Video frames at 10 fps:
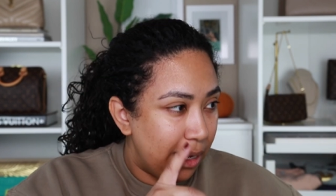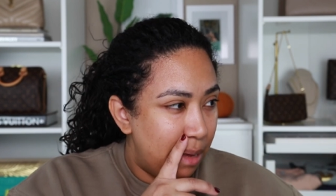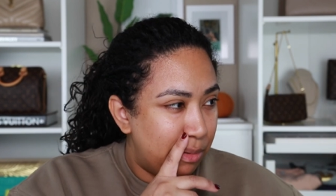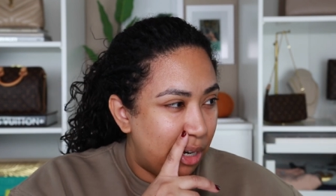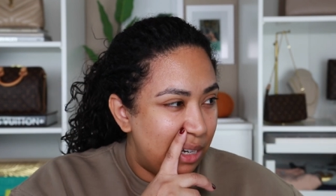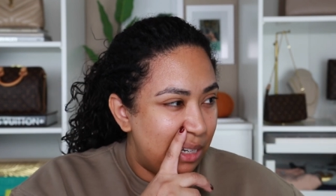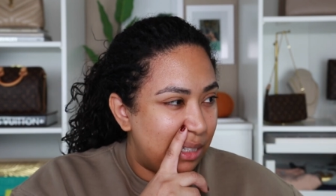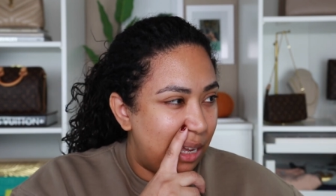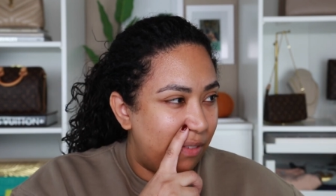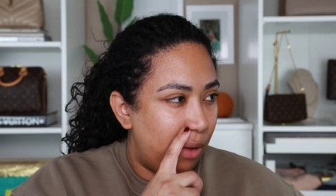I'm trying to
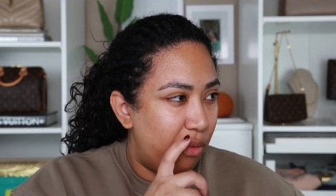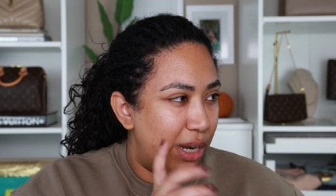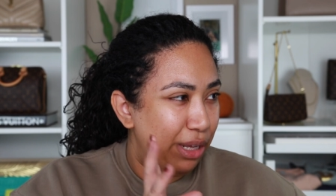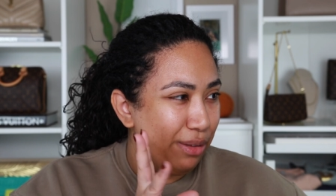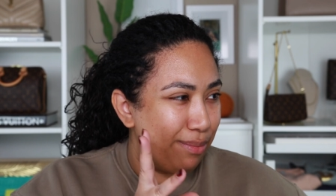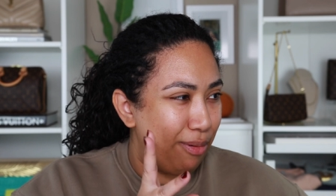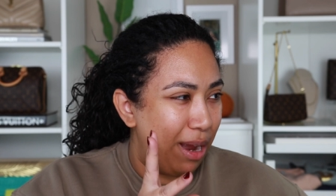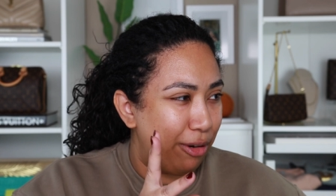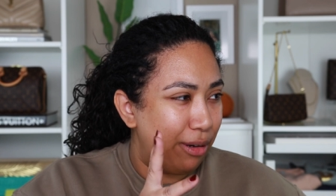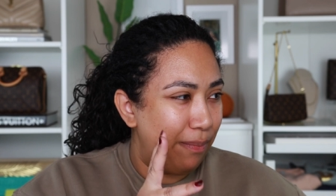decide if I want to use a
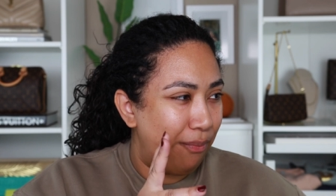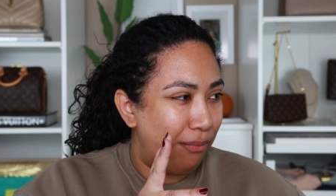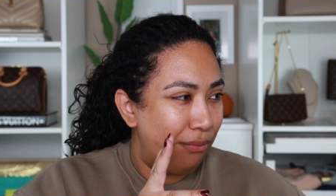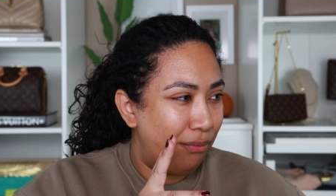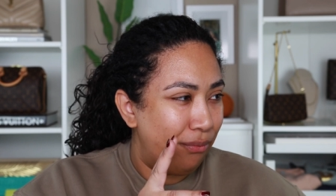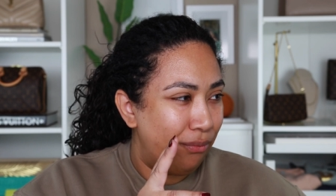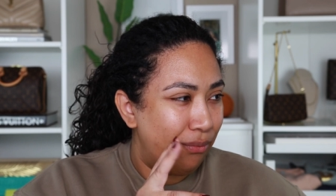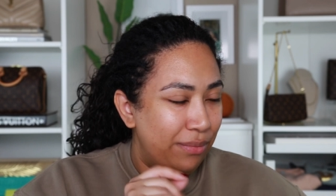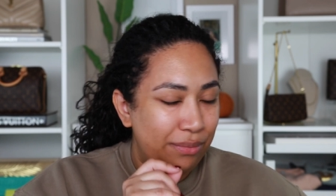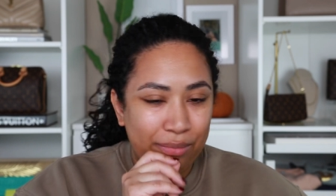primer.
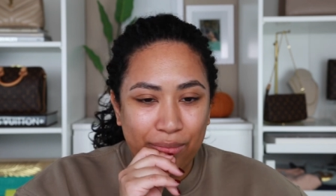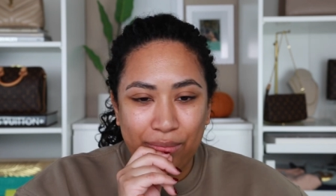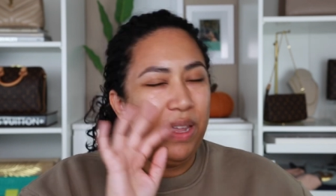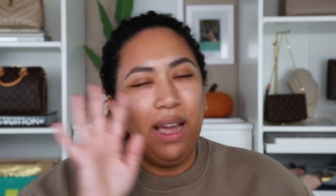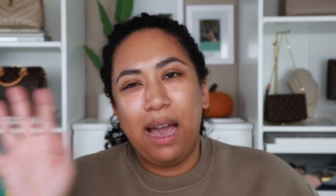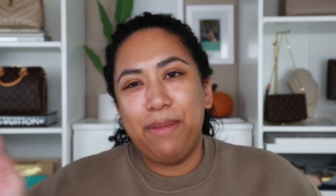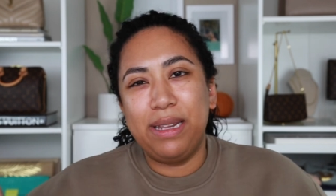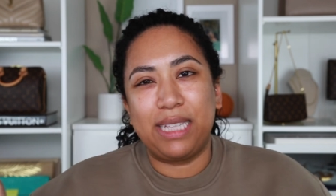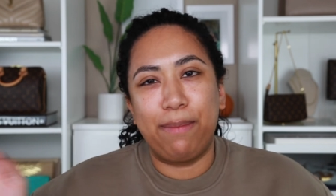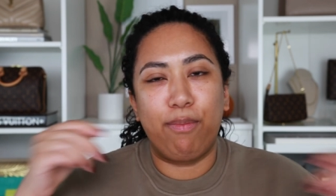I'm going
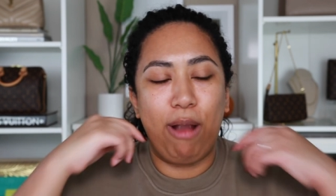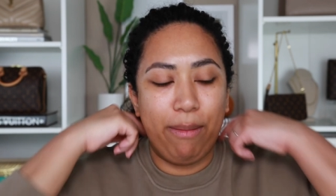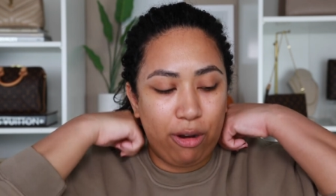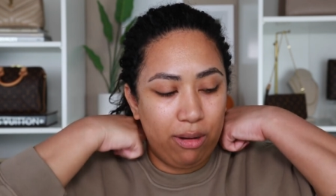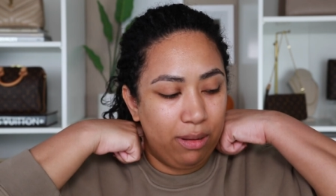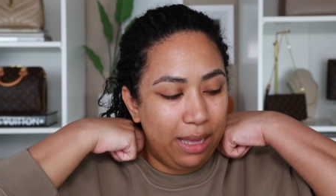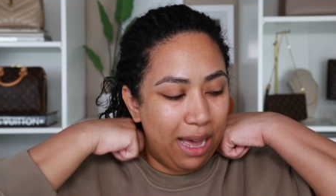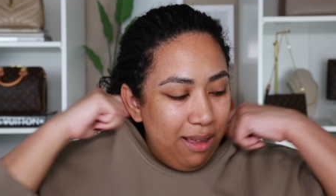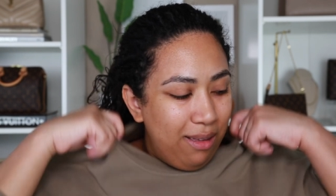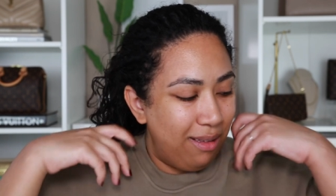to skip a primer.
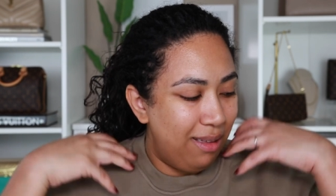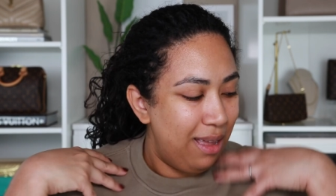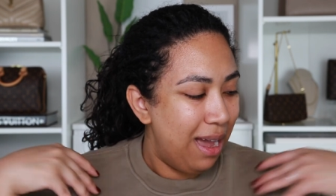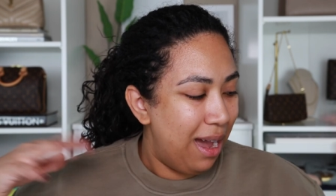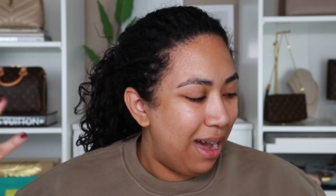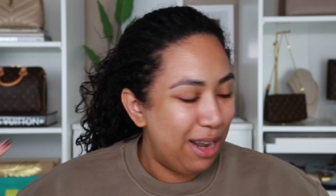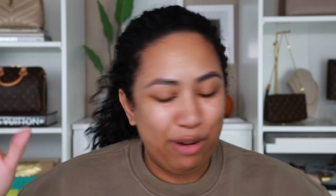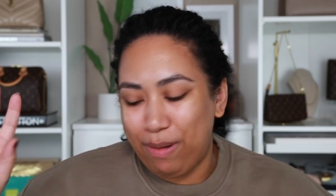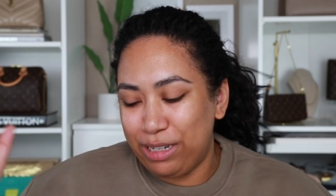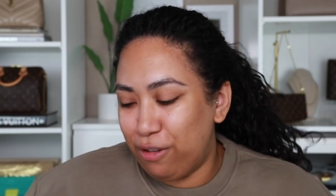Yeah. I don't
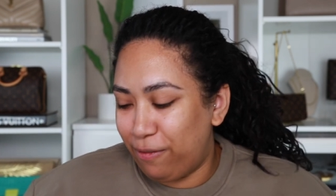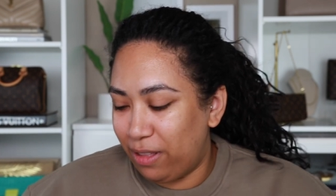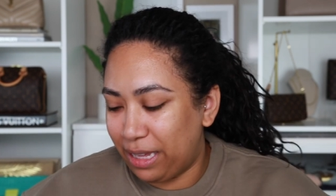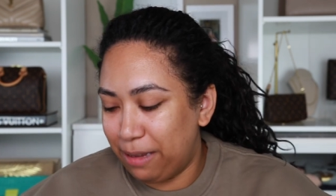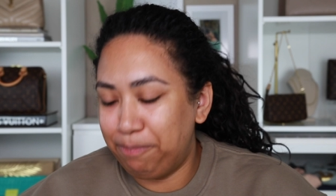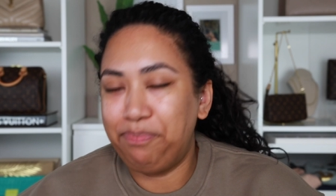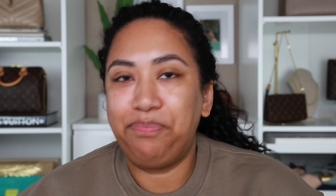know. I just don't feel like it.